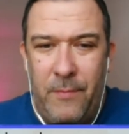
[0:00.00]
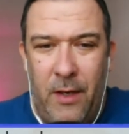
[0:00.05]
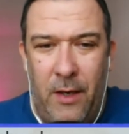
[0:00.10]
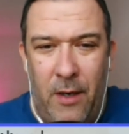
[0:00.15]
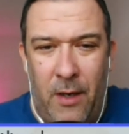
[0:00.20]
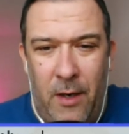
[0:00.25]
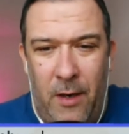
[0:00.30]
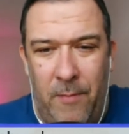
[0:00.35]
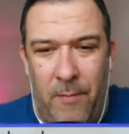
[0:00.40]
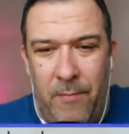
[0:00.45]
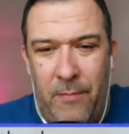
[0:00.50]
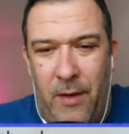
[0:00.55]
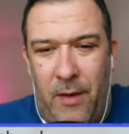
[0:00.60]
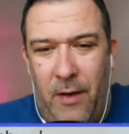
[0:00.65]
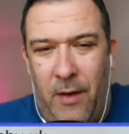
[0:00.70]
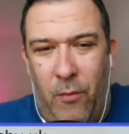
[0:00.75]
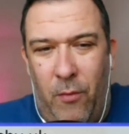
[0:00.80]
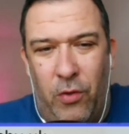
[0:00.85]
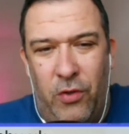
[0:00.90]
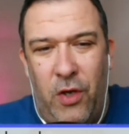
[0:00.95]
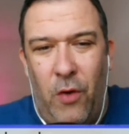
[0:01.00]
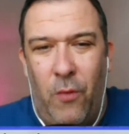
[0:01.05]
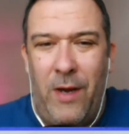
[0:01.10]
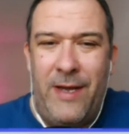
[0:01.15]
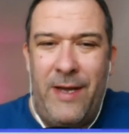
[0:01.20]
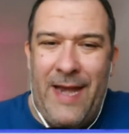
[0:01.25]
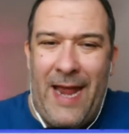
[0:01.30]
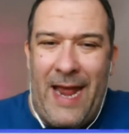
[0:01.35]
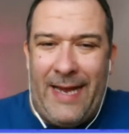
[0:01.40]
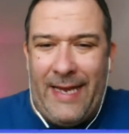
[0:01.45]
I will do a
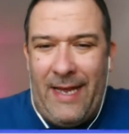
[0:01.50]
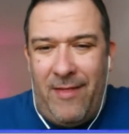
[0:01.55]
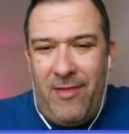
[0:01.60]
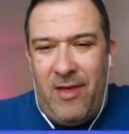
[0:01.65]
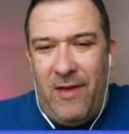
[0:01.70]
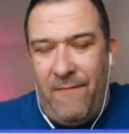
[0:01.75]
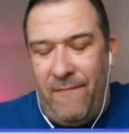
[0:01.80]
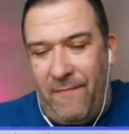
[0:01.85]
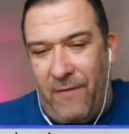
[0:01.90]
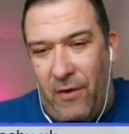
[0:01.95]
negative